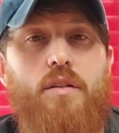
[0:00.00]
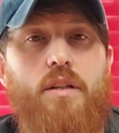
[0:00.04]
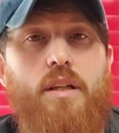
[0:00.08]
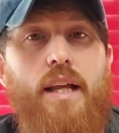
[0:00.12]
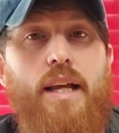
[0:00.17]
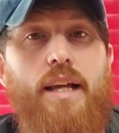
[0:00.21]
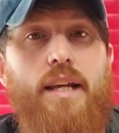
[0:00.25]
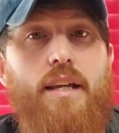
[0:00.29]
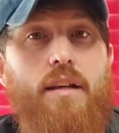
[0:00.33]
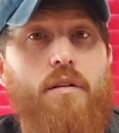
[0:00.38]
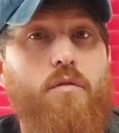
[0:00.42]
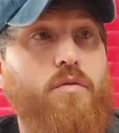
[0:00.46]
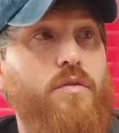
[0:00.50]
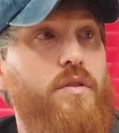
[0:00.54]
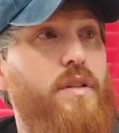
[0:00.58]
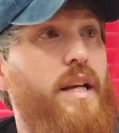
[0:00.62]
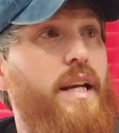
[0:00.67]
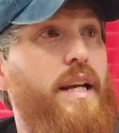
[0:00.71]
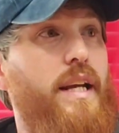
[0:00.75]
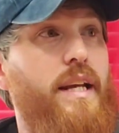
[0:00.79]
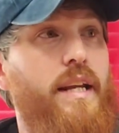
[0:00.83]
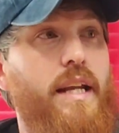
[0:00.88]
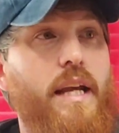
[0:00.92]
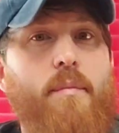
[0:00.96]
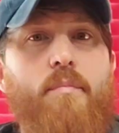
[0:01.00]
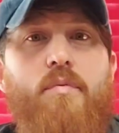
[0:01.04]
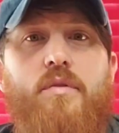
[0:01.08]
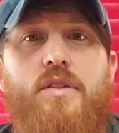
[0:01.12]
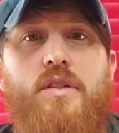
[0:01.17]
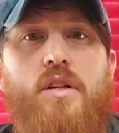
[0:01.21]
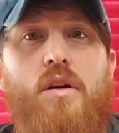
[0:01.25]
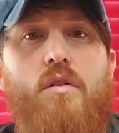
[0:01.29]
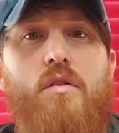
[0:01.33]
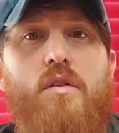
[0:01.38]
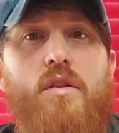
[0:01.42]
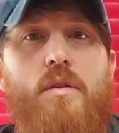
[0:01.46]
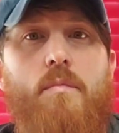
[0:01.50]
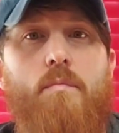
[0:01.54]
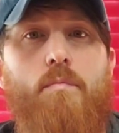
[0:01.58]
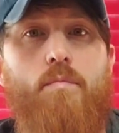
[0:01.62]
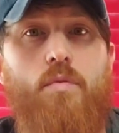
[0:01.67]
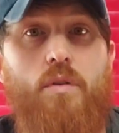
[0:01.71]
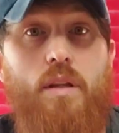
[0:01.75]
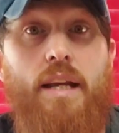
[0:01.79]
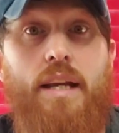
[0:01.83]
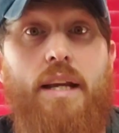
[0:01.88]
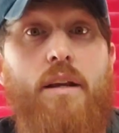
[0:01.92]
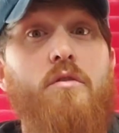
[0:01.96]
Like it was like an episode of
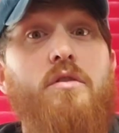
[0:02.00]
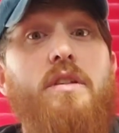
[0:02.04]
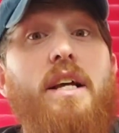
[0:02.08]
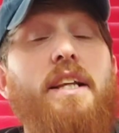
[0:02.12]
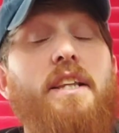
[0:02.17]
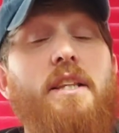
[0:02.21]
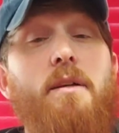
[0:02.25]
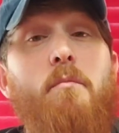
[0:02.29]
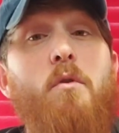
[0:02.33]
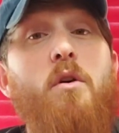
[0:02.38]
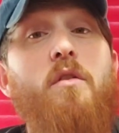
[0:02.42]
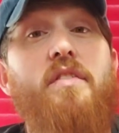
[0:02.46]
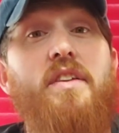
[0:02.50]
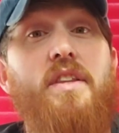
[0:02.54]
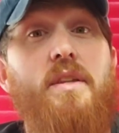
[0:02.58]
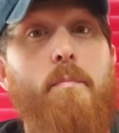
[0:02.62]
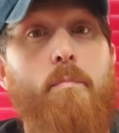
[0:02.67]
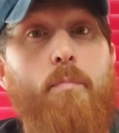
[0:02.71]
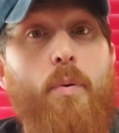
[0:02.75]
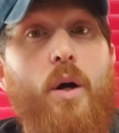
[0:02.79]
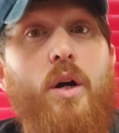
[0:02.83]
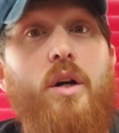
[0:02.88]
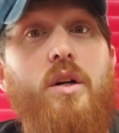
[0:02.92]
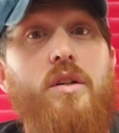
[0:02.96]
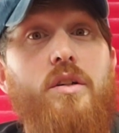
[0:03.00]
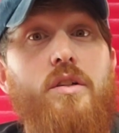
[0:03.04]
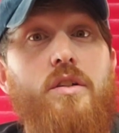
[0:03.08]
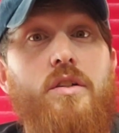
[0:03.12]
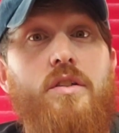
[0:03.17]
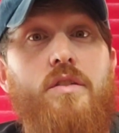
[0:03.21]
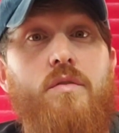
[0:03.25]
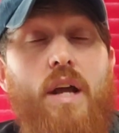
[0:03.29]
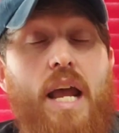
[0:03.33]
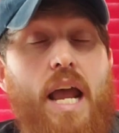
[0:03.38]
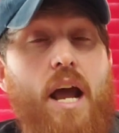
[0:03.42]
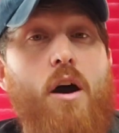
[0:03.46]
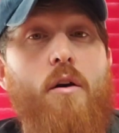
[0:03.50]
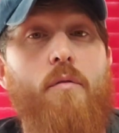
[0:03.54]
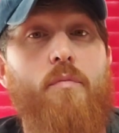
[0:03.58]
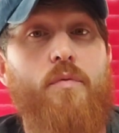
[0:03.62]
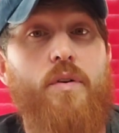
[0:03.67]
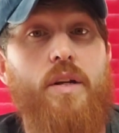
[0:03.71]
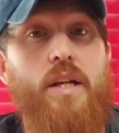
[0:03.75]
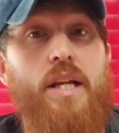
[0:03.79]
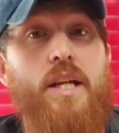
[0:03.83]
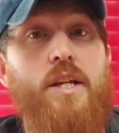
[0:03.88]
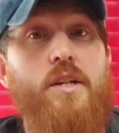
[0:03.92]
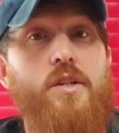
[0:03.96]
it was like the movie The Birds,
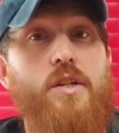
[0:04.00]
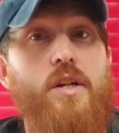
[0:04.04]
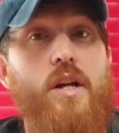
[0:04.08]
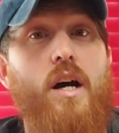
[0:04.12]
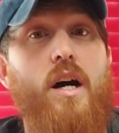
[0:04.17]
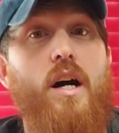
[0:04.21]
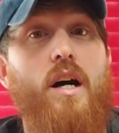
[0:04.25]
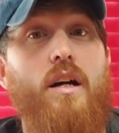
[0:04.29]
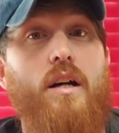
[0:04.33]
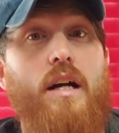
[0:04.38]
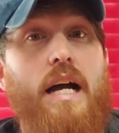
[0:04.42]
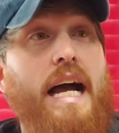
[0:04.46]
Alfred Hitchcock.